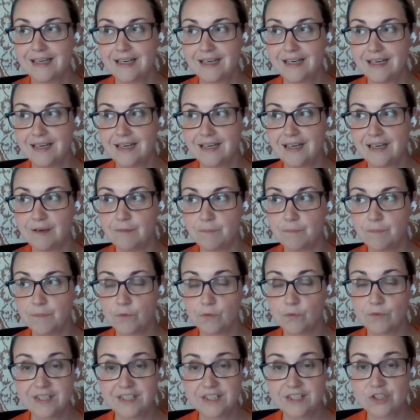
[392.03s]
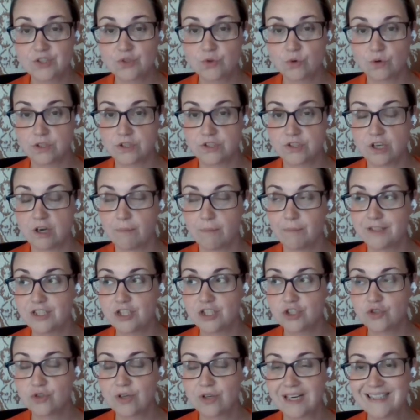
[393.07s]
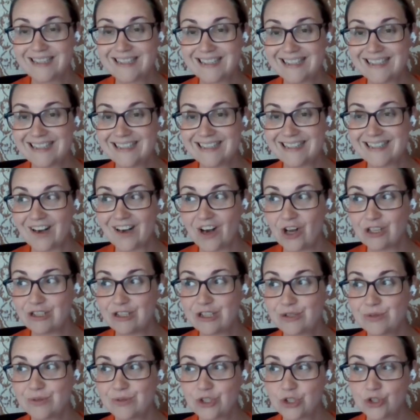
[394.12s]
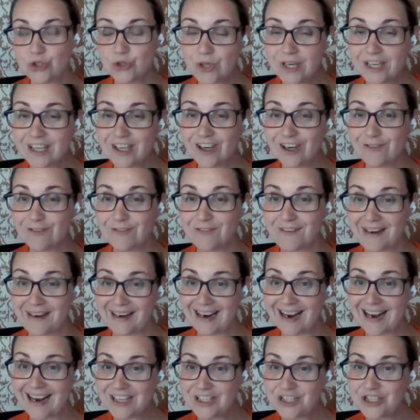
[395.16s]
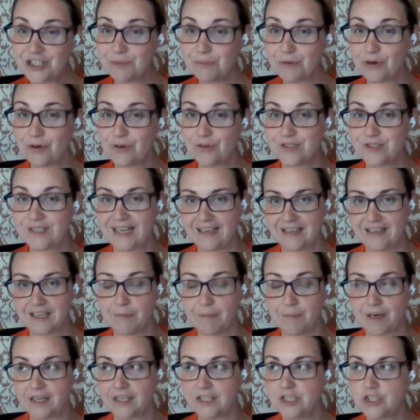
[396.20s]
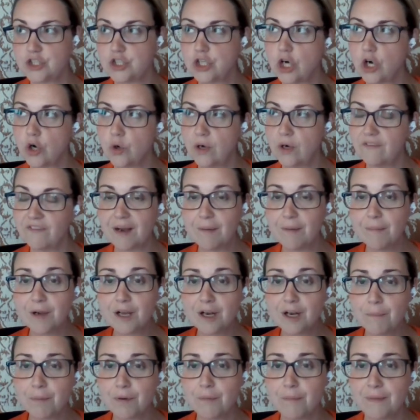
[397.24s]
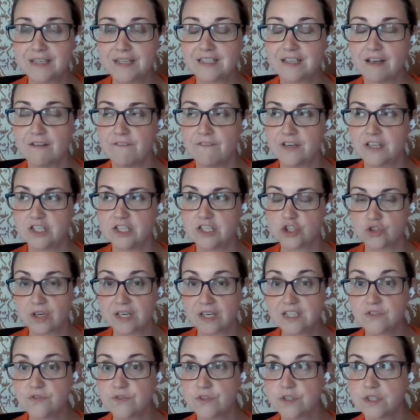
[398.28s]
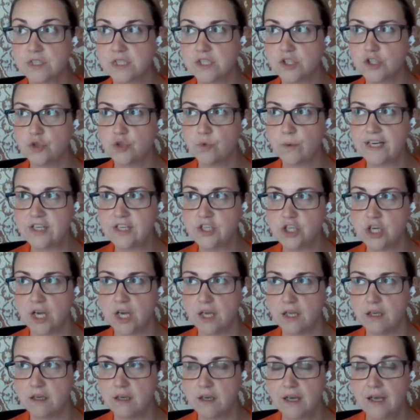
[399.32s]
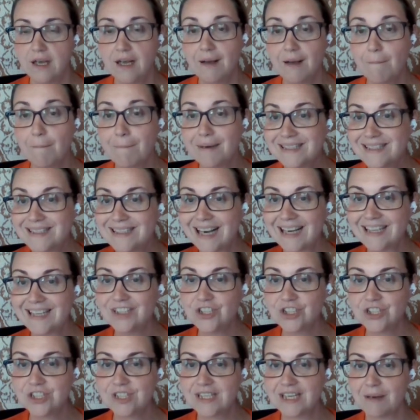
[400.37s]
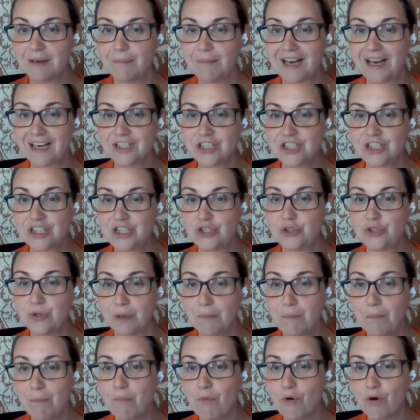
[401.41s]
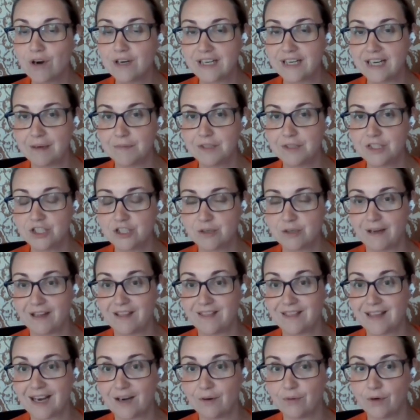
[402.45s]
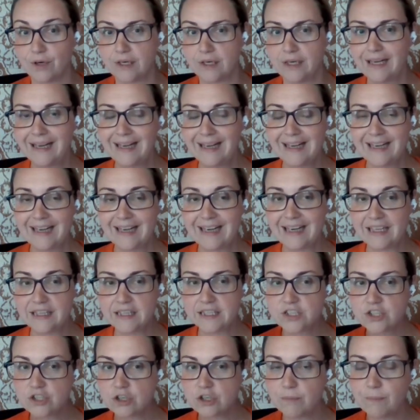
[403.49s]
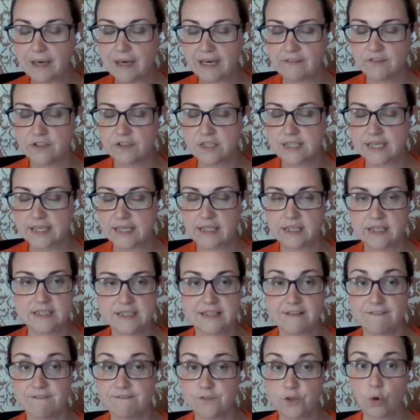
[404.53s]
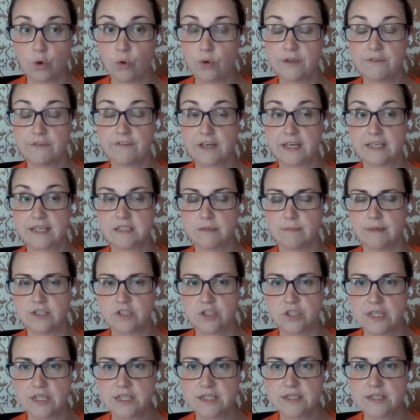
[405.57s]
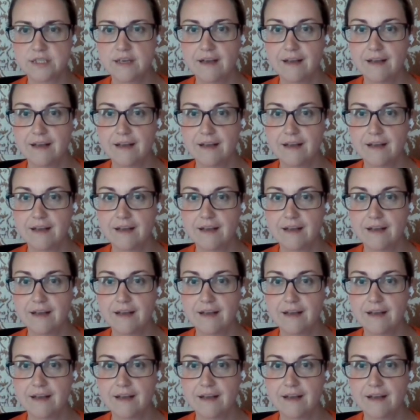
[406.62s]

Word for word: Um, releases cortisol, but stress is also a trigger for Hashimoto's antibodies. So if I'm going to put myself in a stressful situation, potentially I'm actually doing more damage to my thyroid. And let's go back for a second because I totally forgot to mention this.